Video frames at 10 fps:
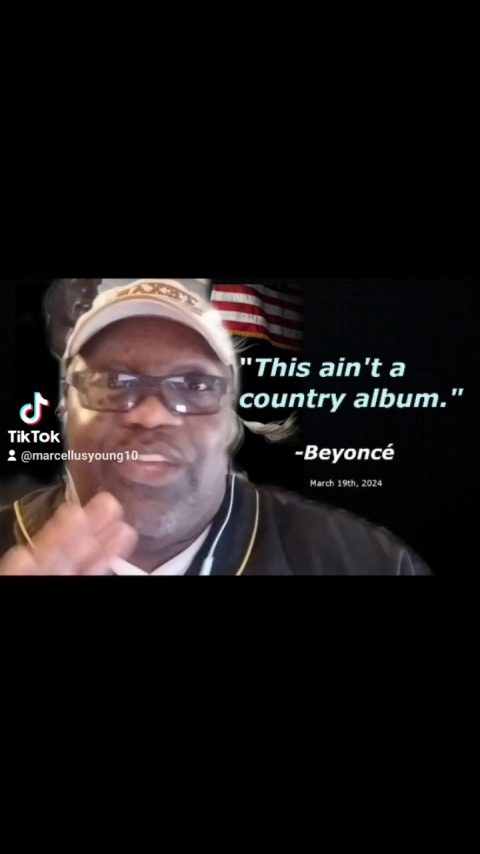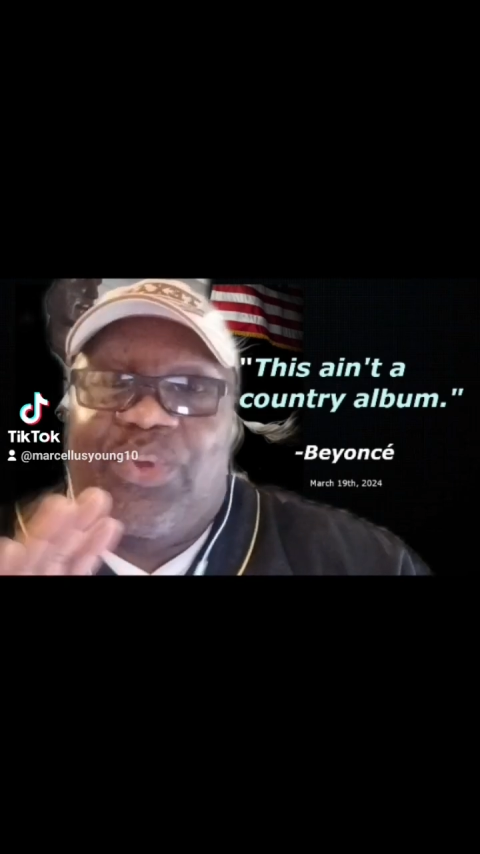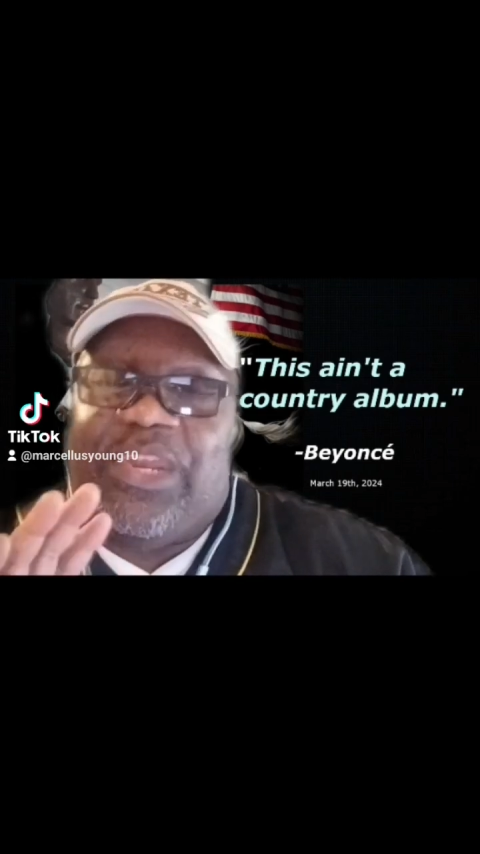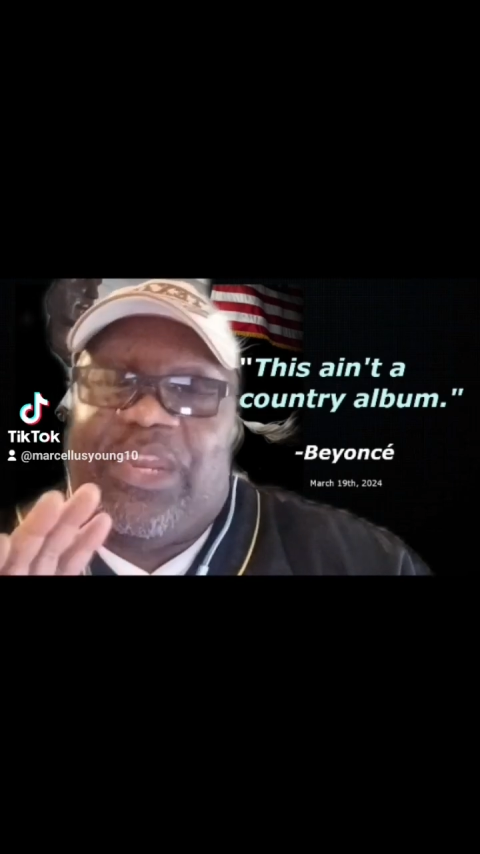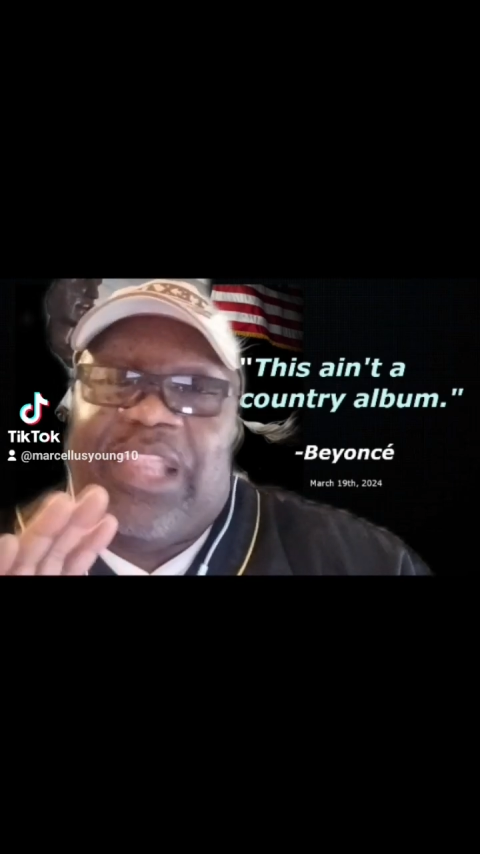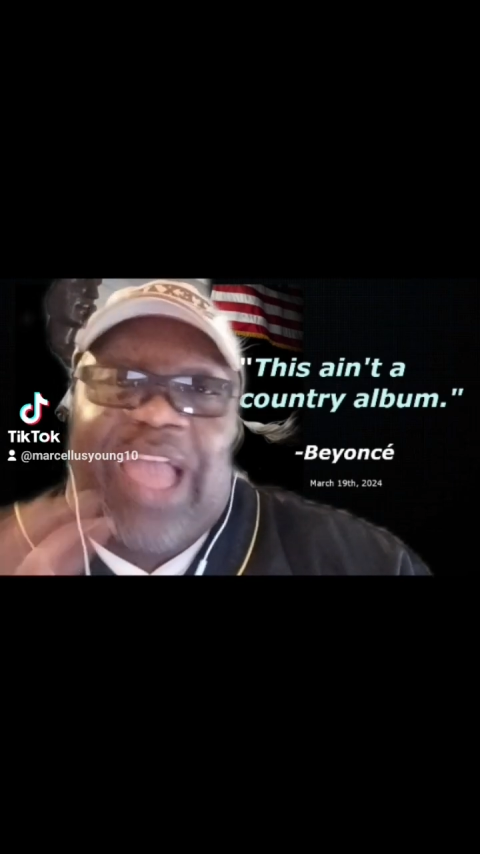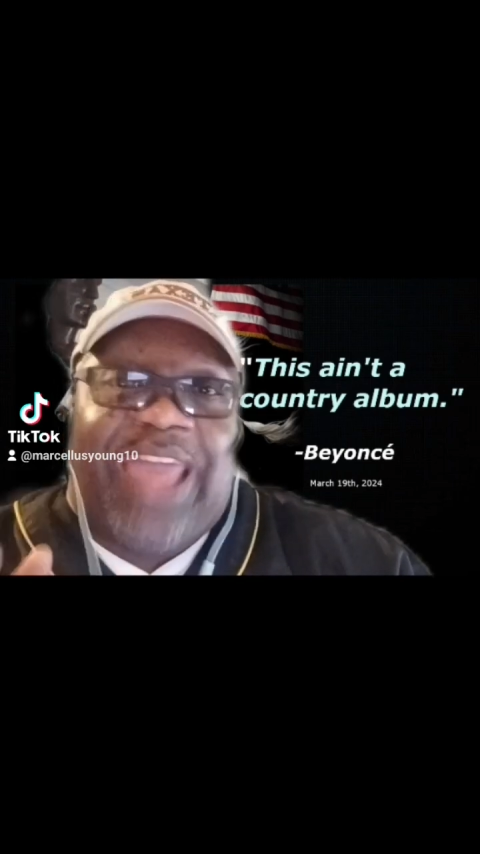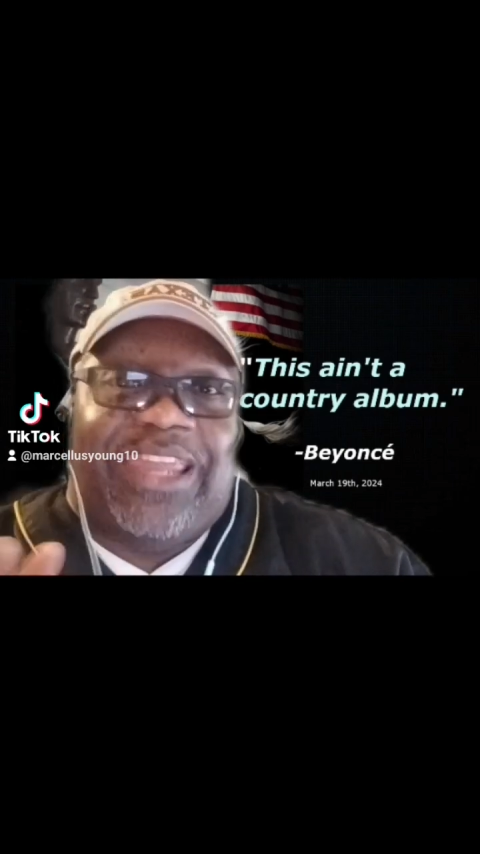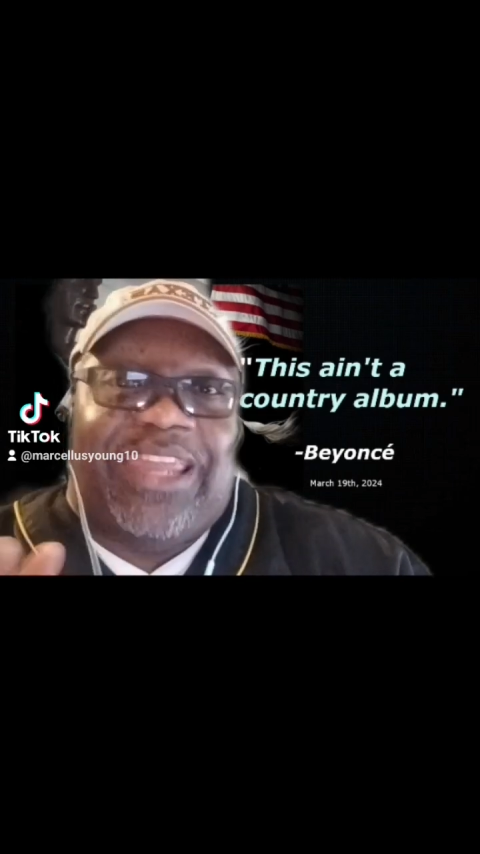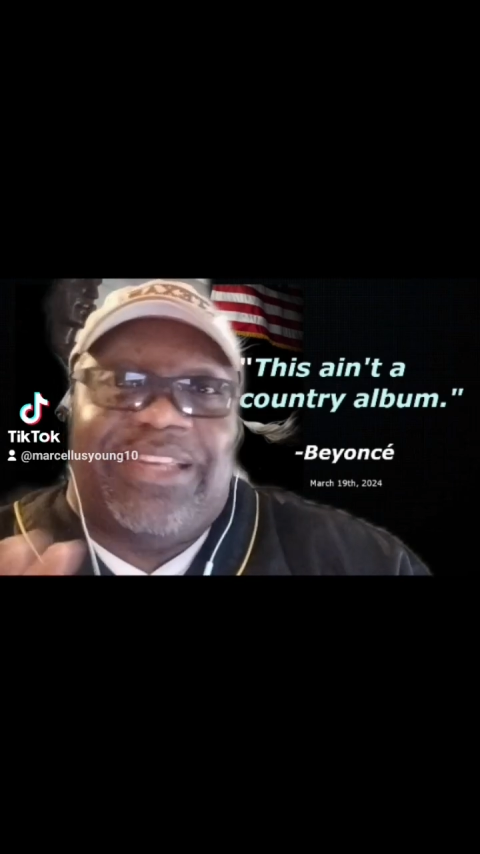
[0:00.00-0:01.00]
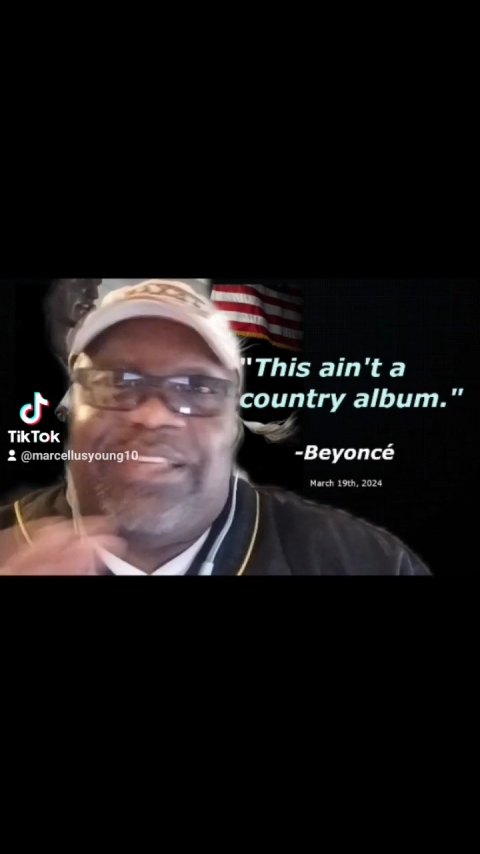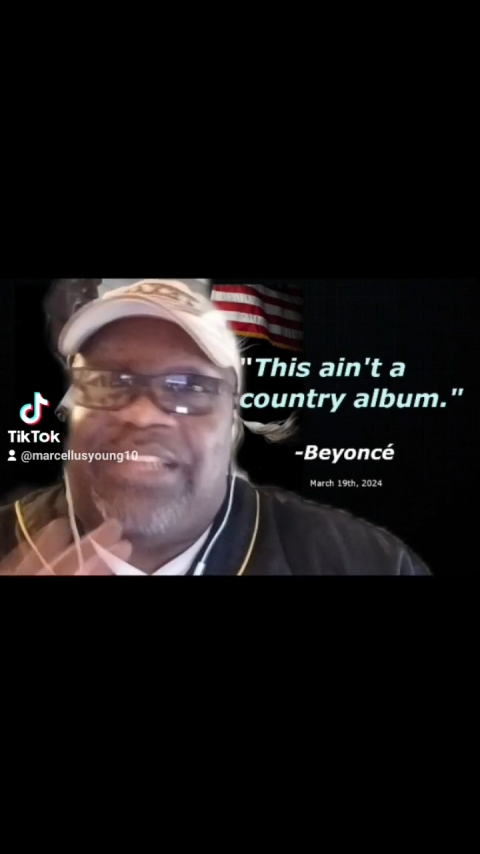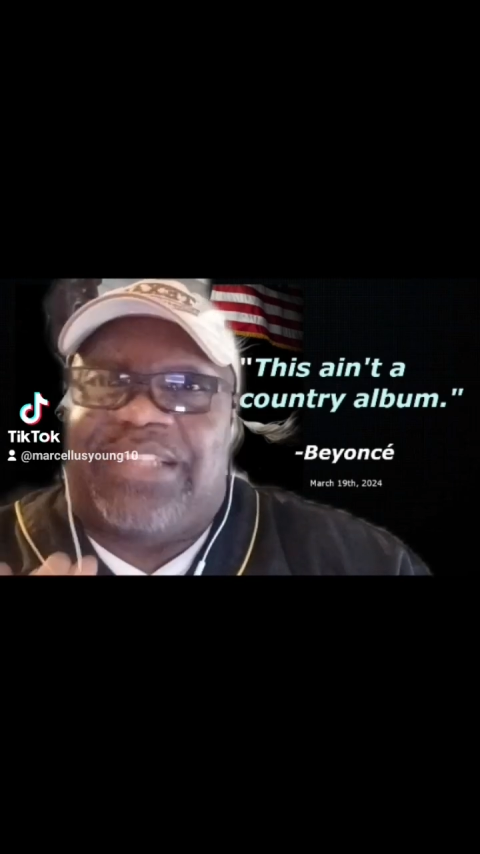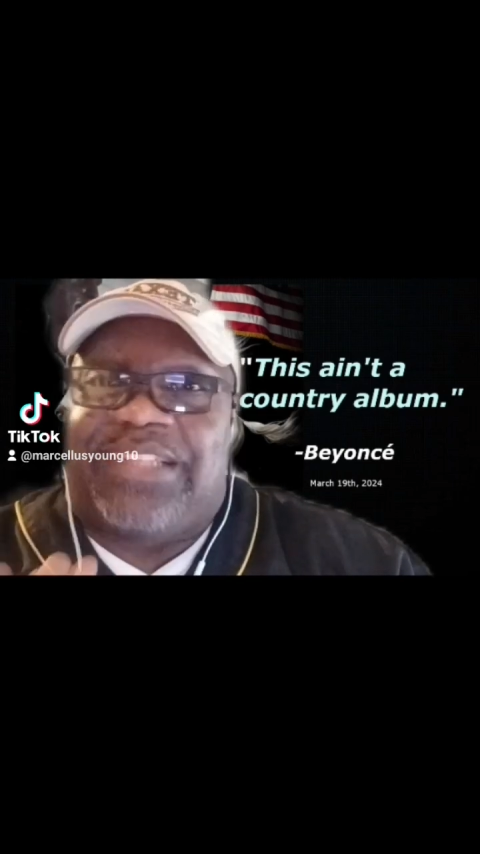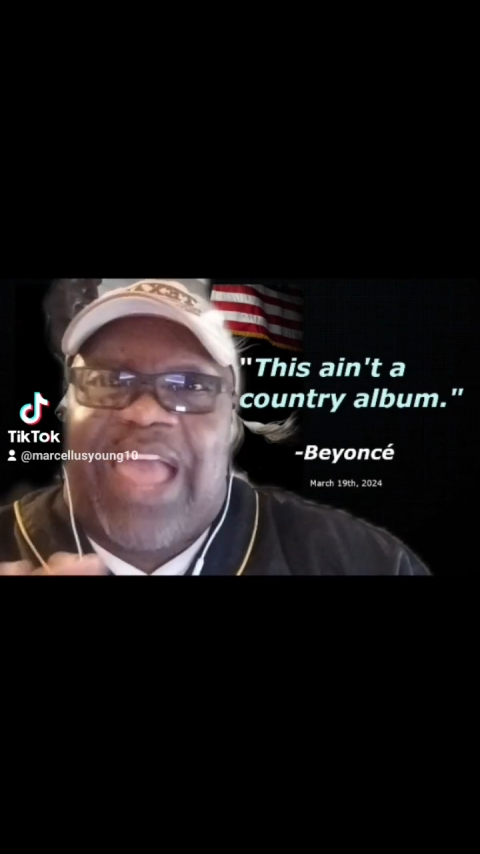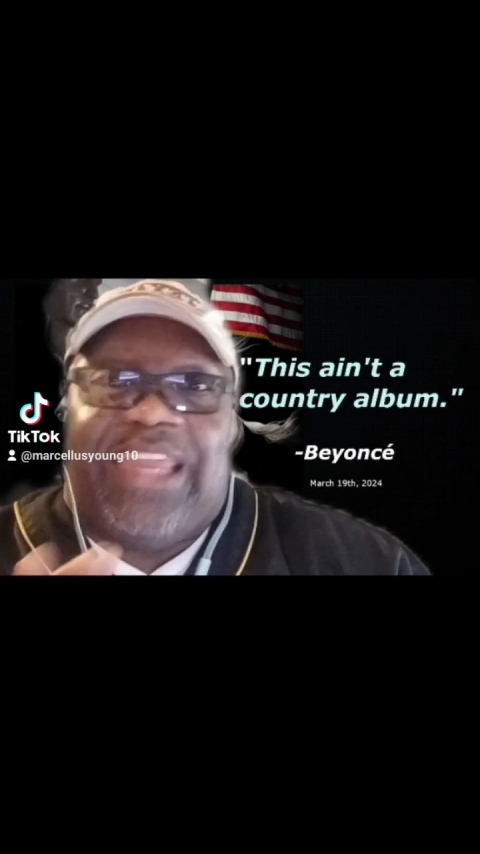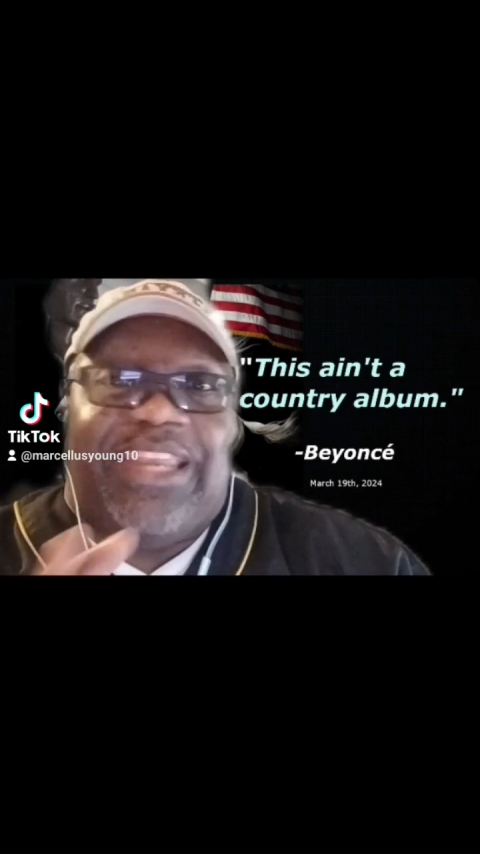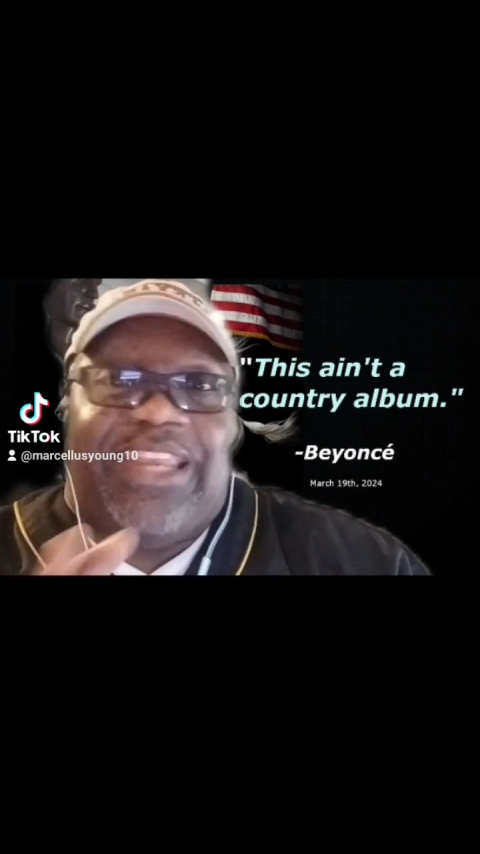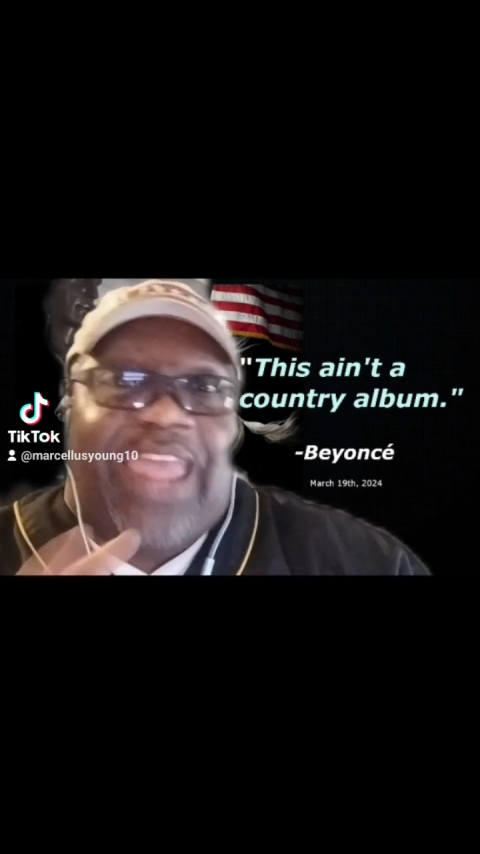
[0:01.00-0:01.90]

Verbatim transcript: You can like it, dislike it,